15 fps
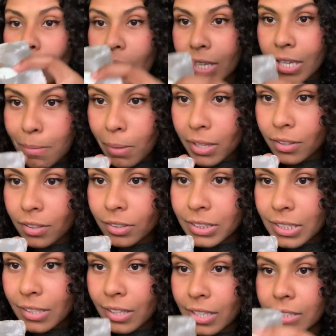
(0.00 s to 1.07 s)
I keep my little
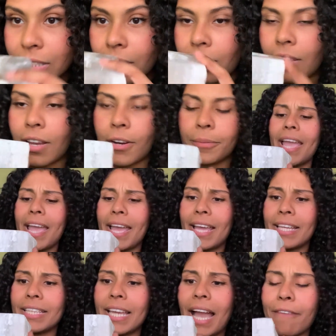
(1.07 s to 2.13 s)
tea lights in there,
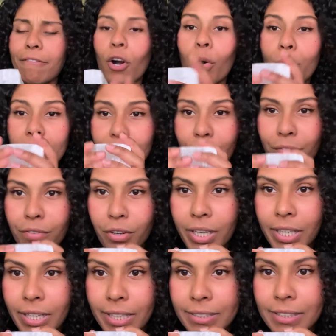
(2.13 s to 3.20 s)
and I've always felt
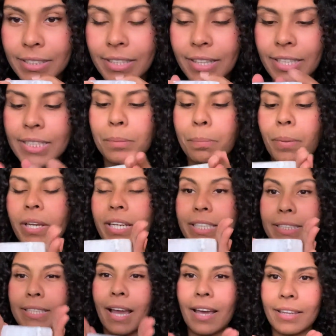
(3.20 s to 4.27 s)
very connected to this, but
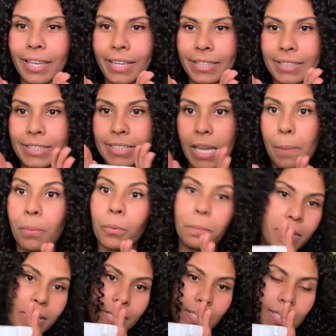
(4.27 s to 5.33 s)
it's not like a staple
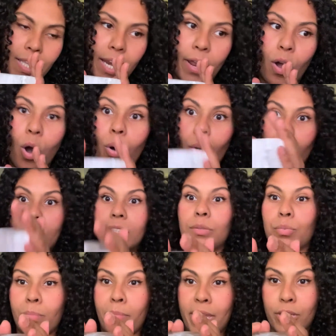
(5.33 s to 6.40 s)
piece that I always
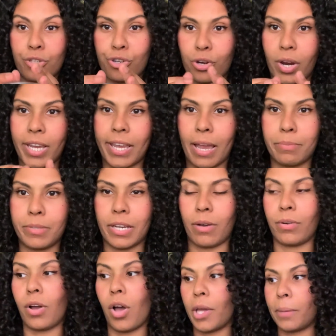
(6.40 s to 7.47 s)
made sure I kept
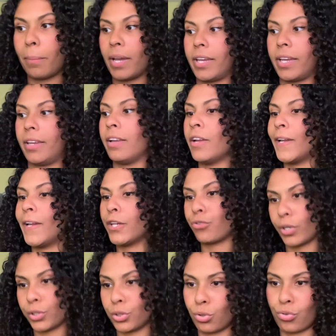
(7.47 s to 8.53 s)
out on my
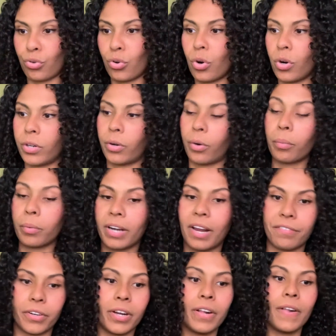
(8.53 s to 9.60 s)
dresser drawer or
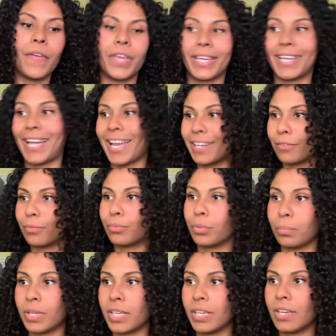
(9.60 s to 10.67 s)
whatever. It kind of
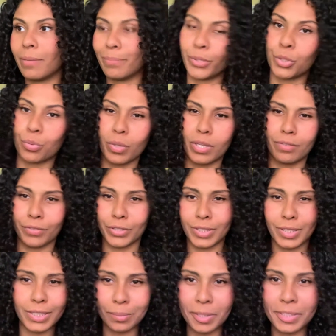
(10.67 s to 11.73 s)
would be in between. For
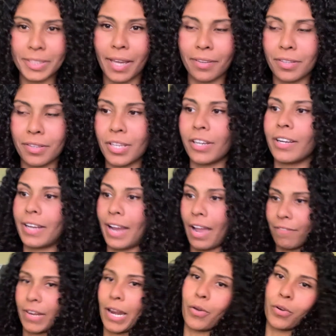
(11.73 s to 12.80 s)
6 months out of the year, I'd
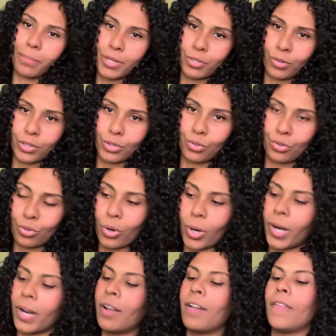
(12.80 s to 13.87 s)
have it out on my dresser
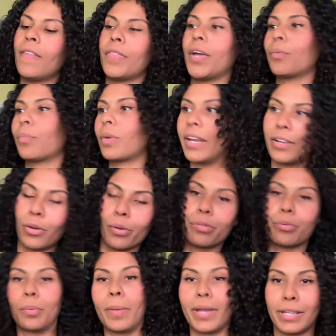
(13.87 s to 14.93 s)
drawer. Then when I go
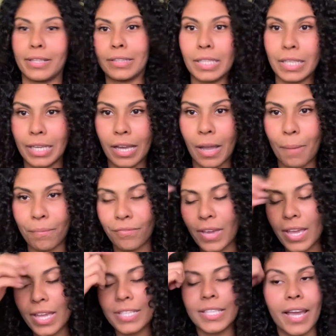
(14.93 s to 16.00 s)
through my cleaning up
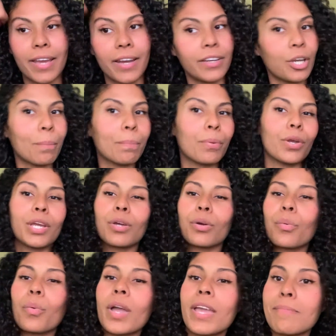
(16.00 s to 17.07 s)
phase, I'd end up putting it
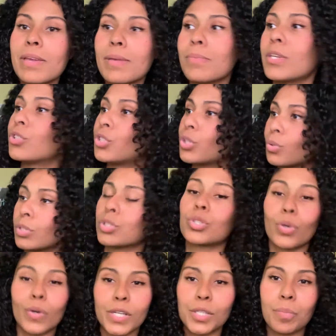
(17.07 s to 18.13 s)
away, maybe into a
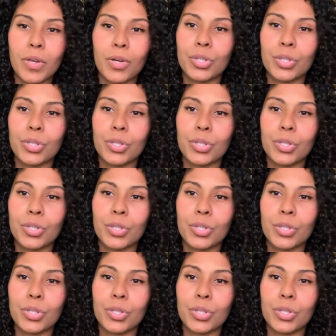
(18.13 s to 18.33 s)
storage bin or